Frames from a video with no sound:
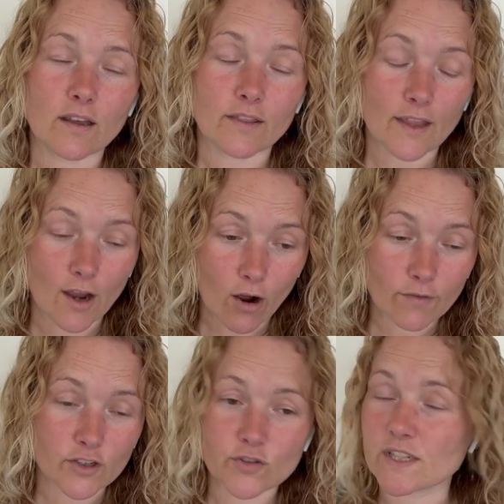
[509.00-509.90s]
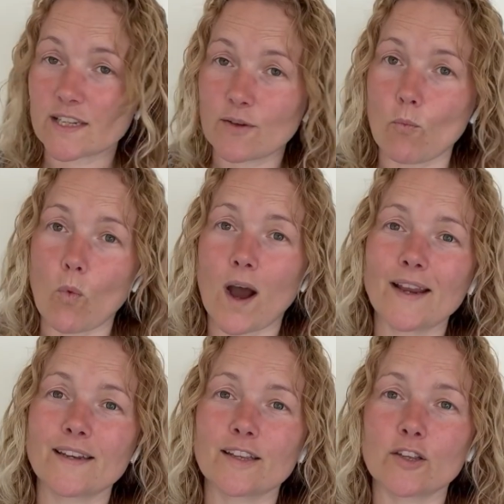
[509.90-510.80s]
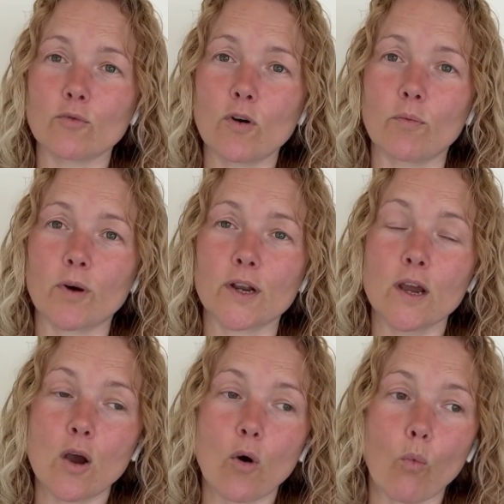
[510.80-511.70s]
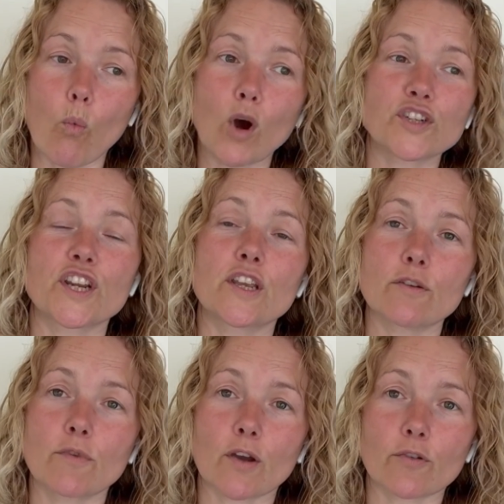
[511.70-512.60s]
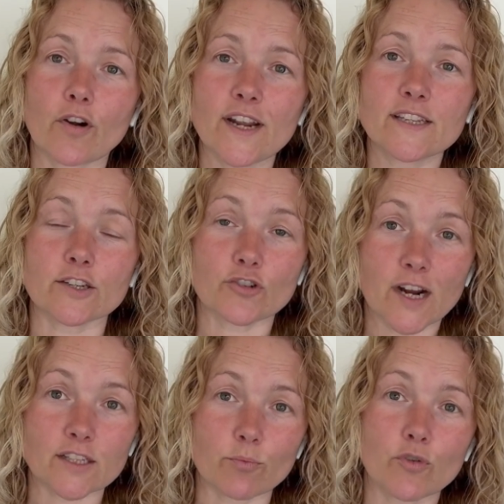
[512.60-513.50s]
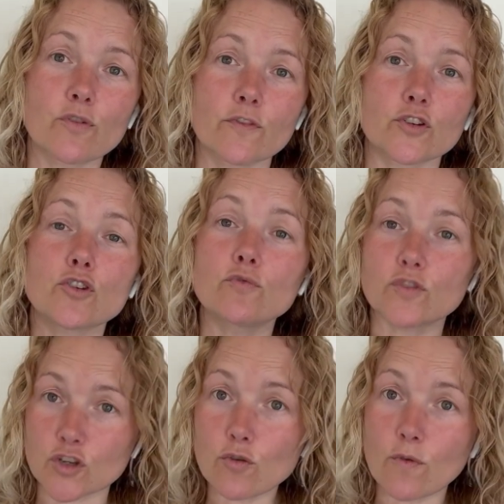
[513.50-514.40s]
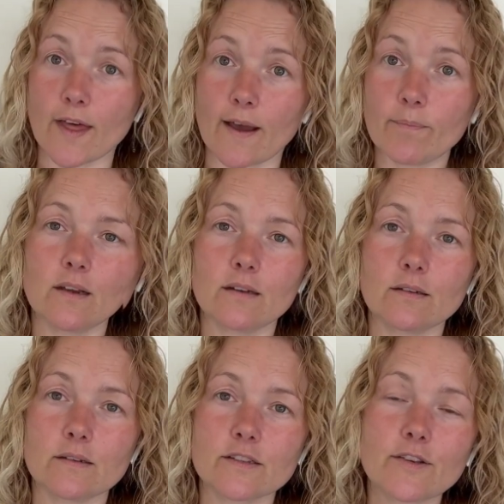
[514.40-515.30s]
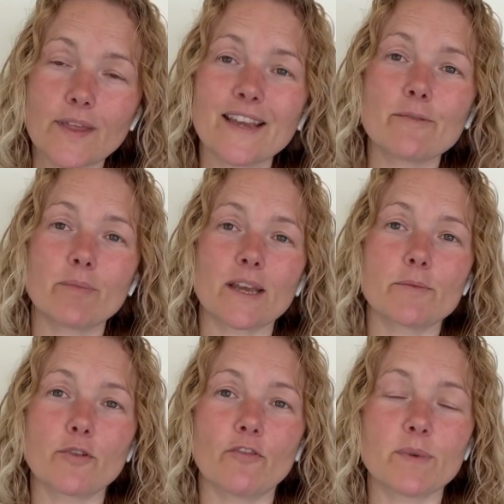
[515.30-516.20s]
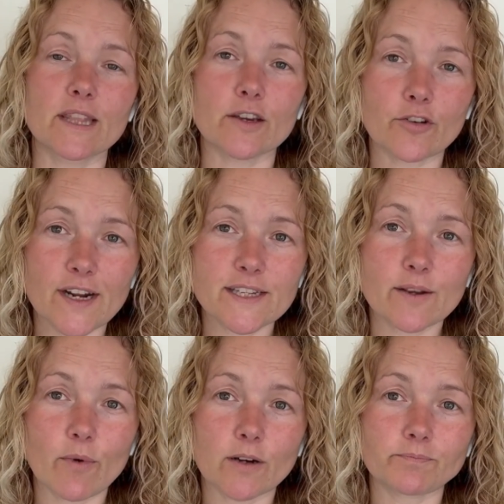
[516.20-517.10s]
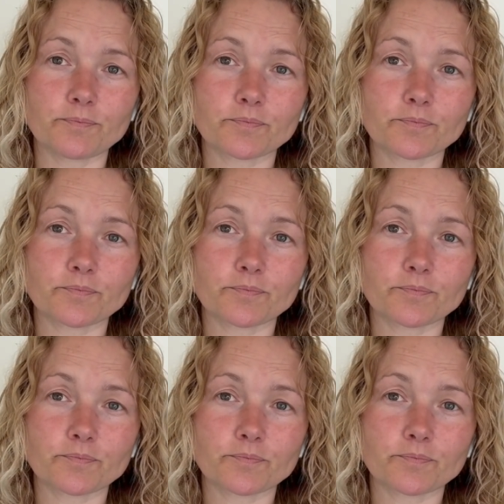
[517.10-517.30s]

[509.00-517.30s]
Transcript: They are interested in winding you up and watching you go crazy, trying to prove the truth to them, so they can blame you of being the crazy one.